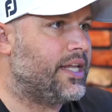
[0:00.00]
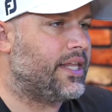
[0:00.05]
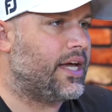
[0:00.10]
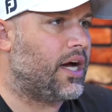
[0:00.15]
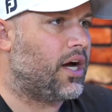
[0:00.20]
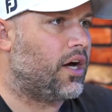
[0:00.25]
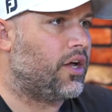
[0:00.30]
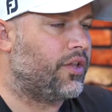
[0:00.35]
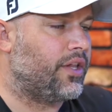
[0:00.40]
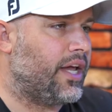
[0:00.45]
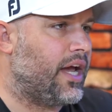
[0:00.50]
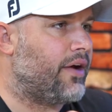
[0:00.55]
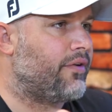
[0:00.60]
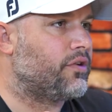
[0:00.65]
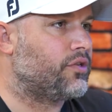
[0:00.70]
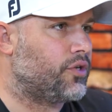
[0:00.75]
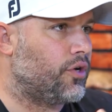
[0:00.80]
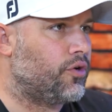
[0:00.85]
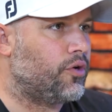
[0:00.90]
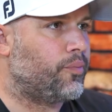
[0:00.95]
that on the
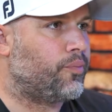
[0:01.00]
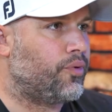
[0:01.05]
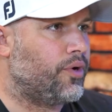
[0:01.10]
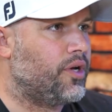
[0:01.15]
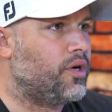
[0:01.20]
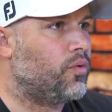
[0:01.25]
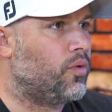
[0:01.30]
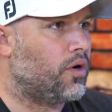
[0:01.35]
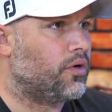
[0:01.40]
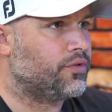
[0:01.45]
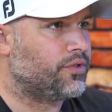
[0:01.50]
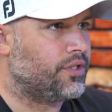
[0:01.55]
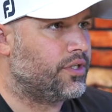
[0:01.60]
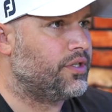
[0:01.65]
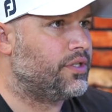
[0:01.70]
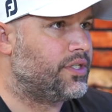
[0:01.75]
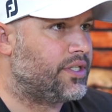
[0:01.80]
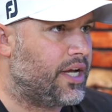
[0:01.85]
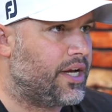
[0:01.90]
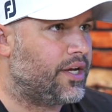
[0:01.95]
Arizona prequals that
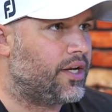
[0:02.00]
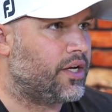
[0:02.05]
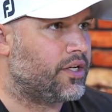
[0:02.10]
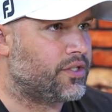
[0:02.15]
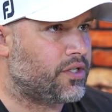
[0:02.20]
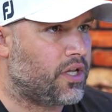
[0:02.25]
you send mm -hmm. us.